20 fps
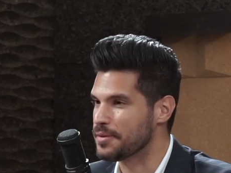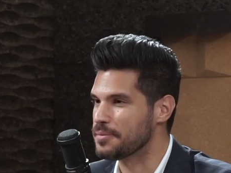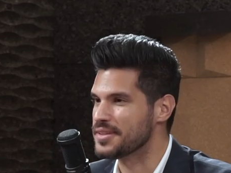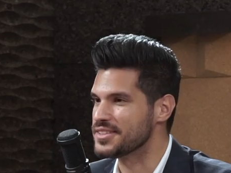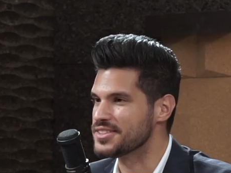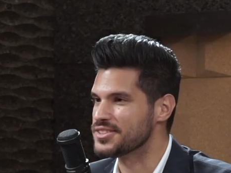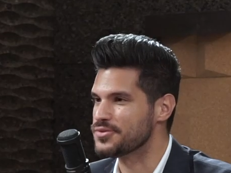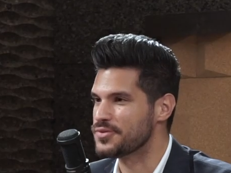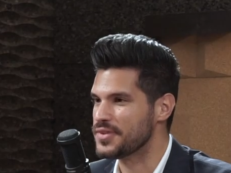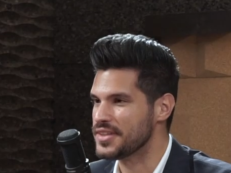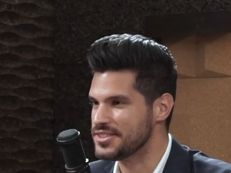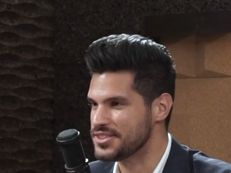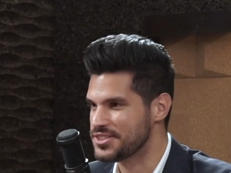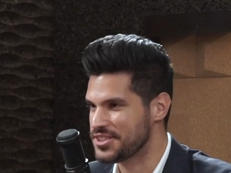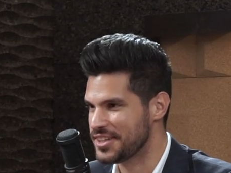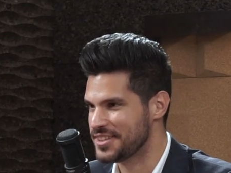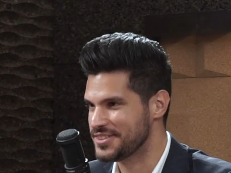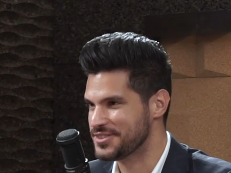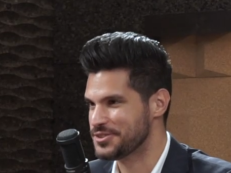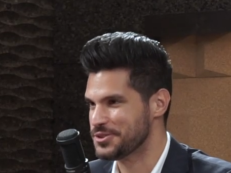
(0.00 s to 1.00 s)
name is
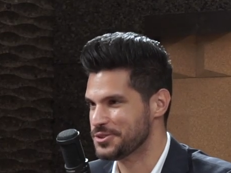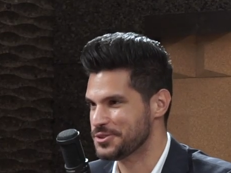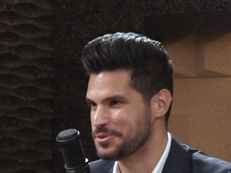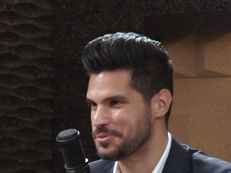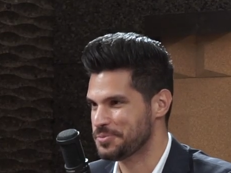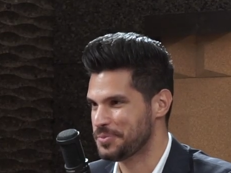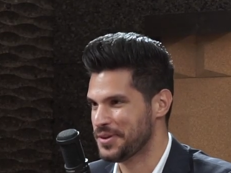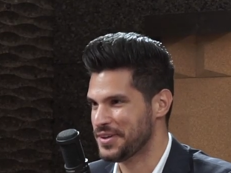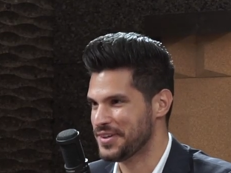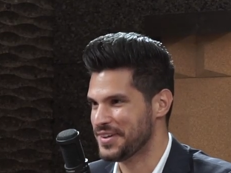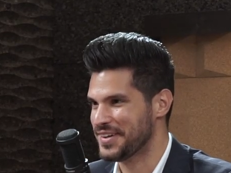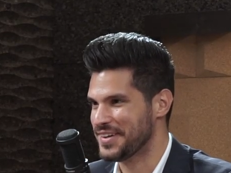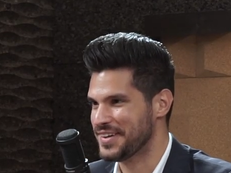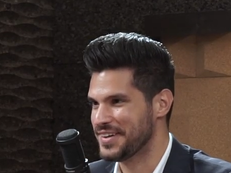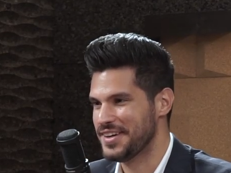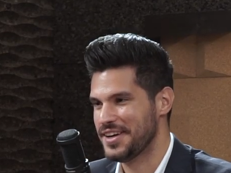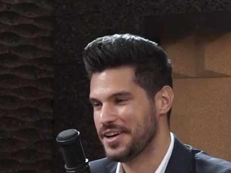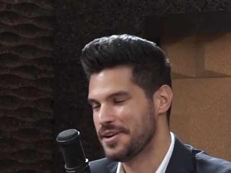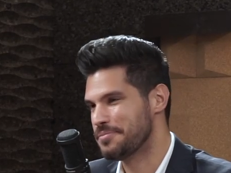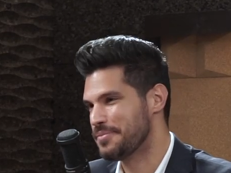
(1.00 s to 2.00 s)
Vincenzo Spina,
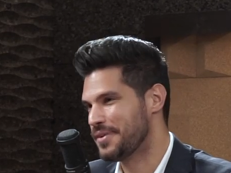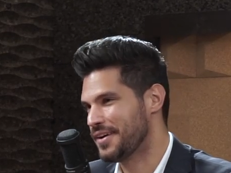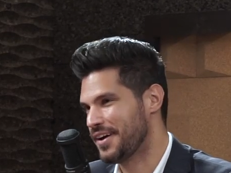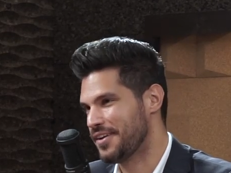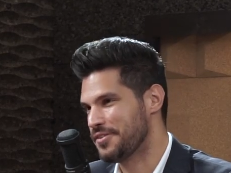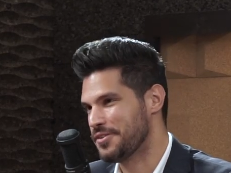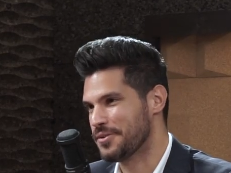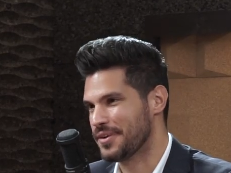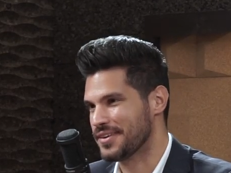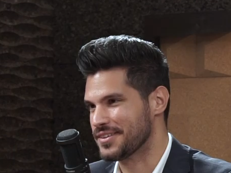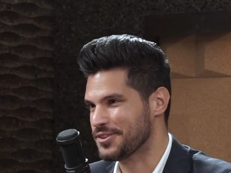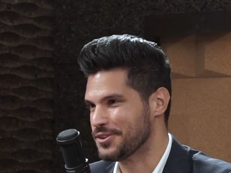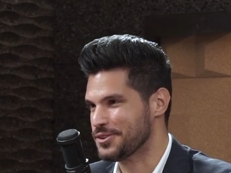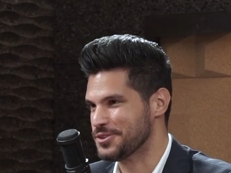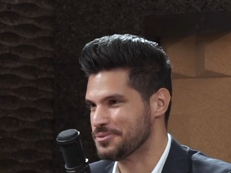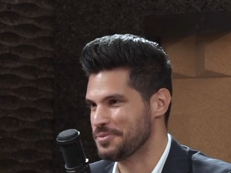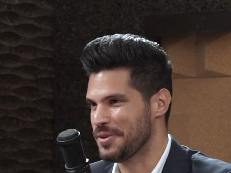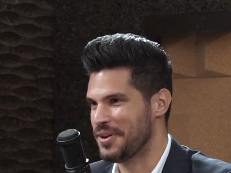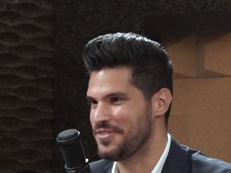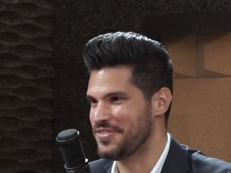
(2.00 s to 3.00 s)
but everyone
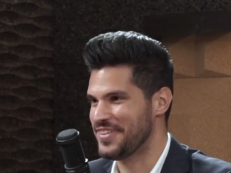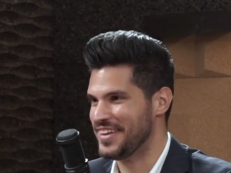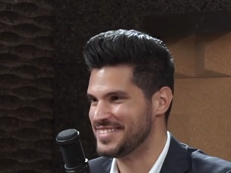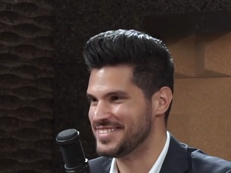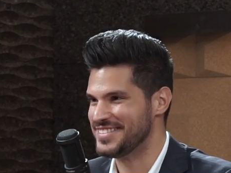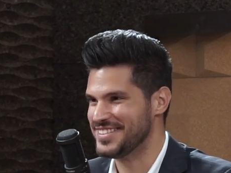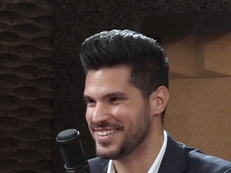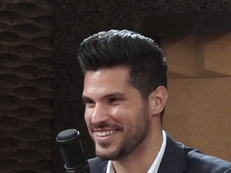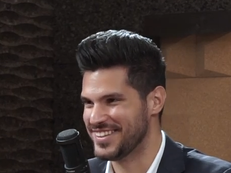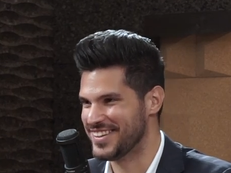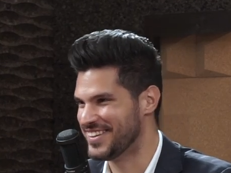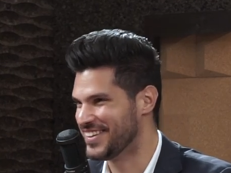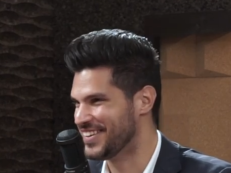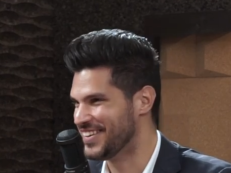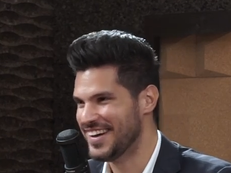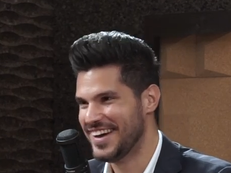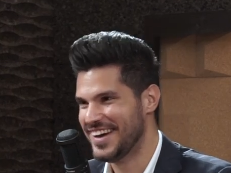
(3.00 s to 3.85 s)
calls me Vince, you know.